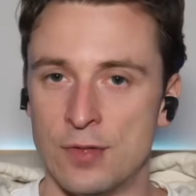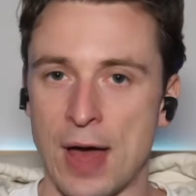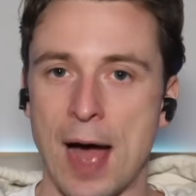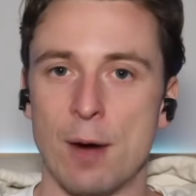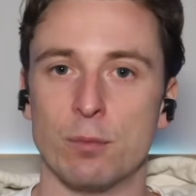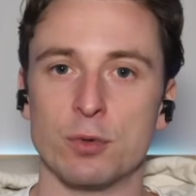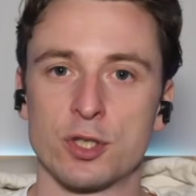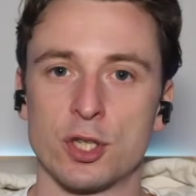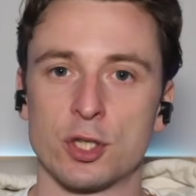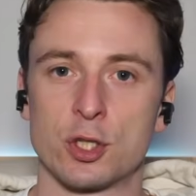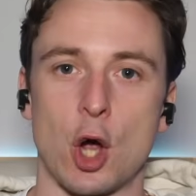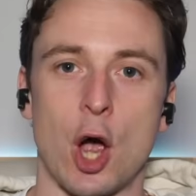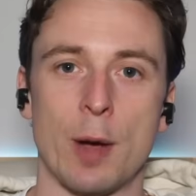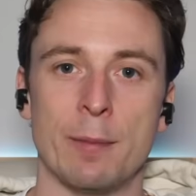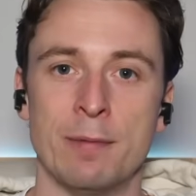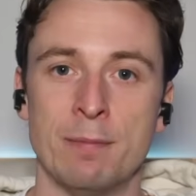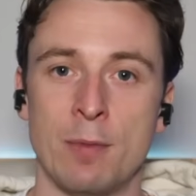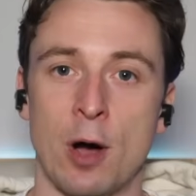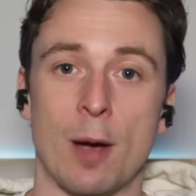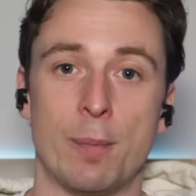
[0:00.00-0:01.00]
that was the
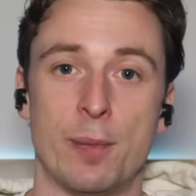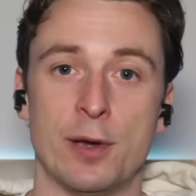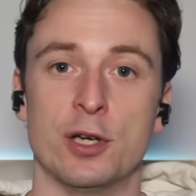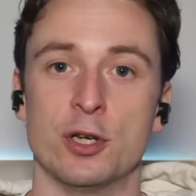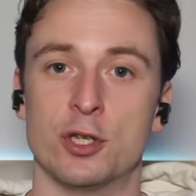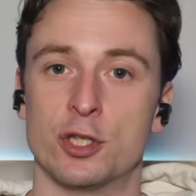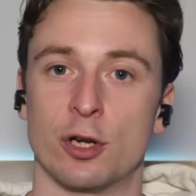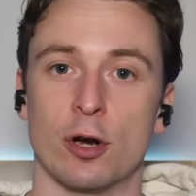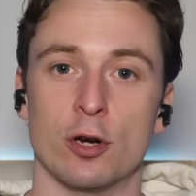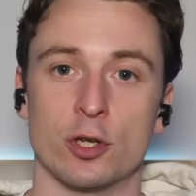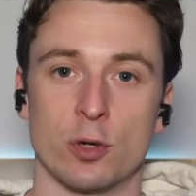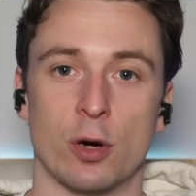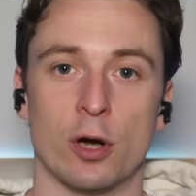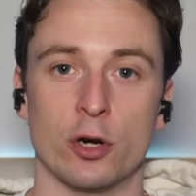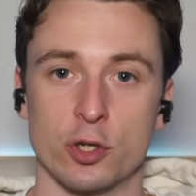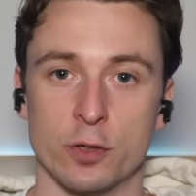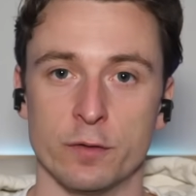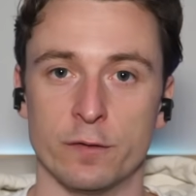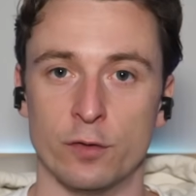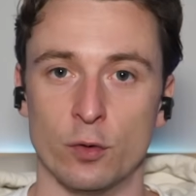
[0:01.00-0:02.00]
time, in my opinion, to go to
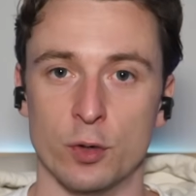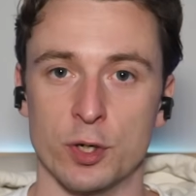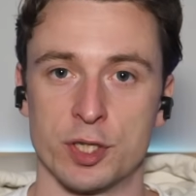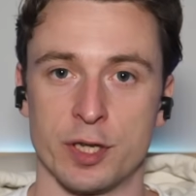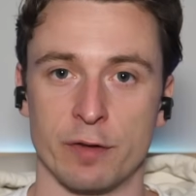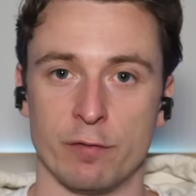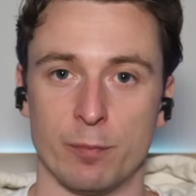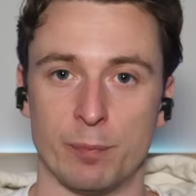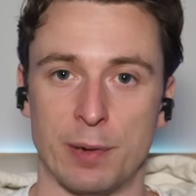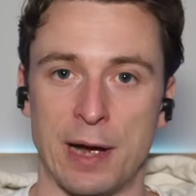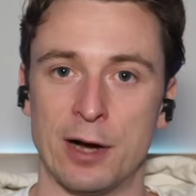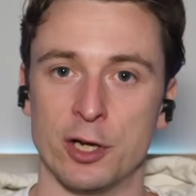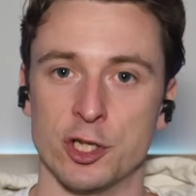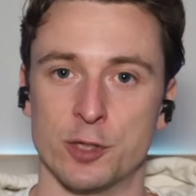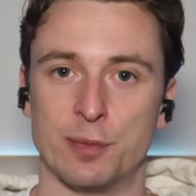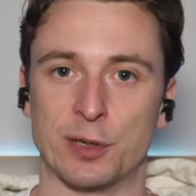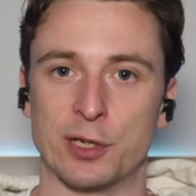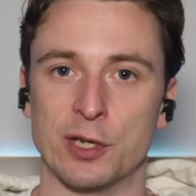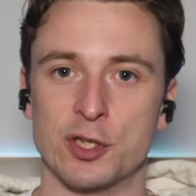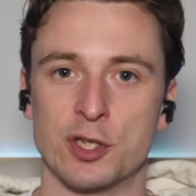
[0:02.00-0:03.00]
147
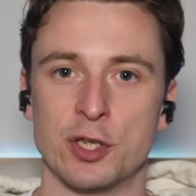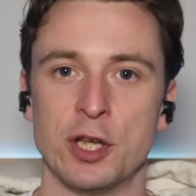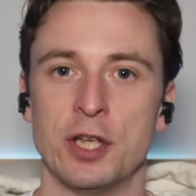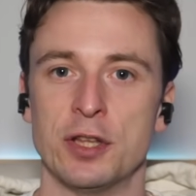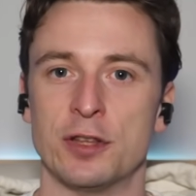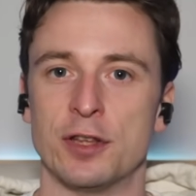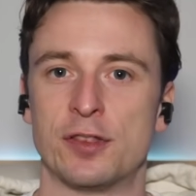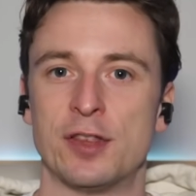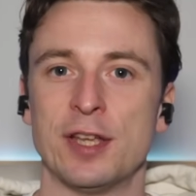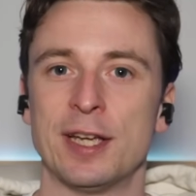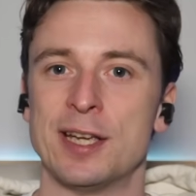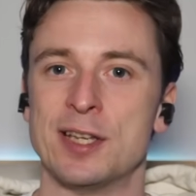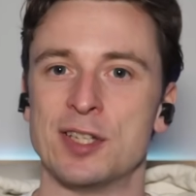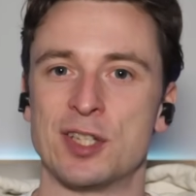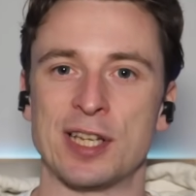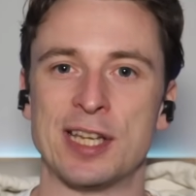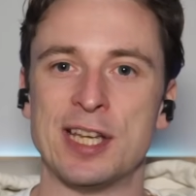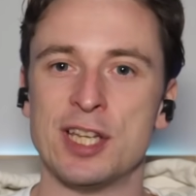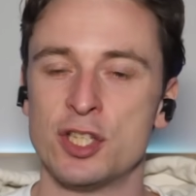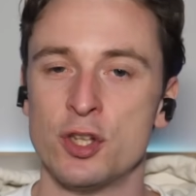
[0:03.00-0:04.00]
pounds. Because the thing is,
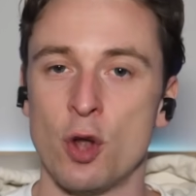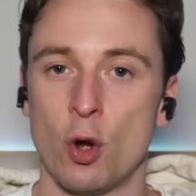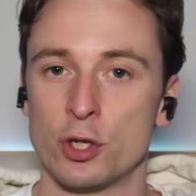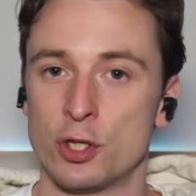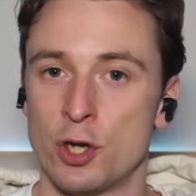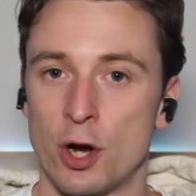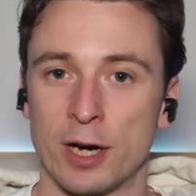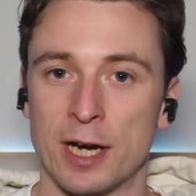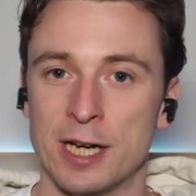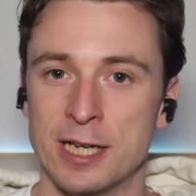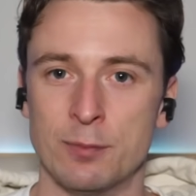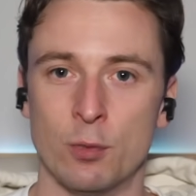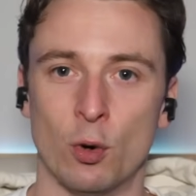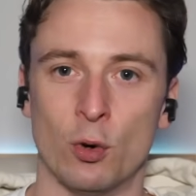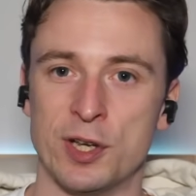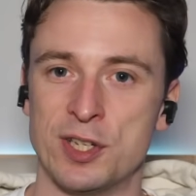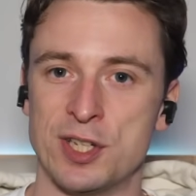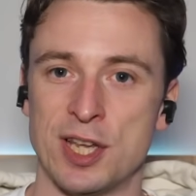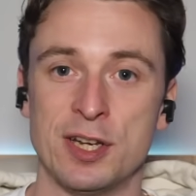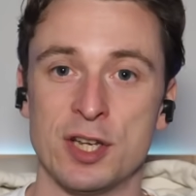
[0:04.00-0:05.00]
he's not young
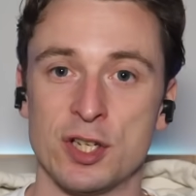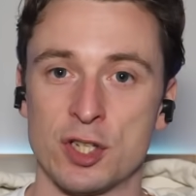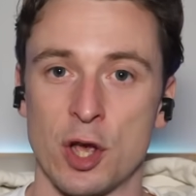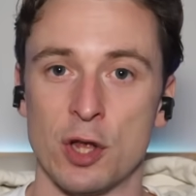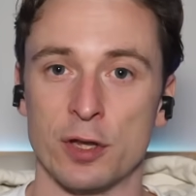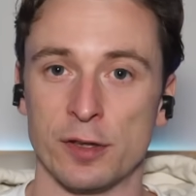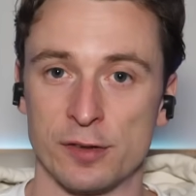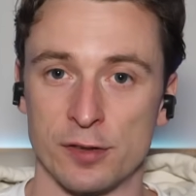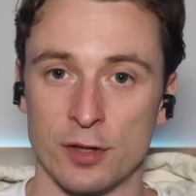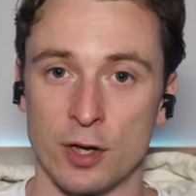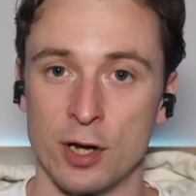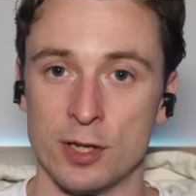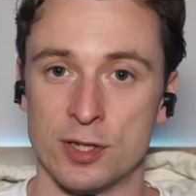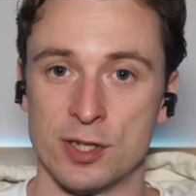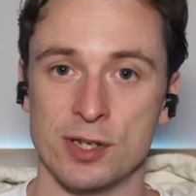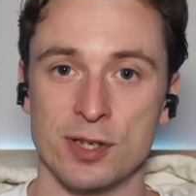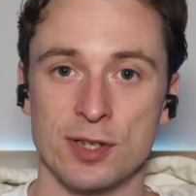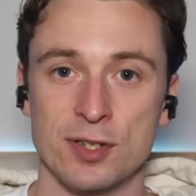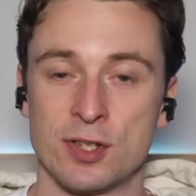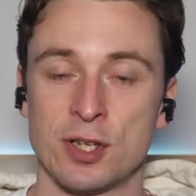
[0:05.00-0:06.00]
anymore. He's in his early
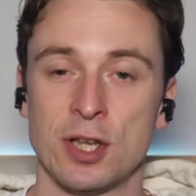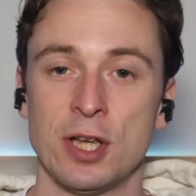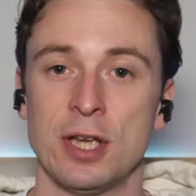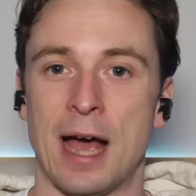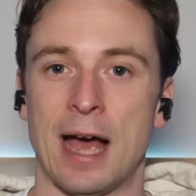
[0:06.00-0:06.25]
30s.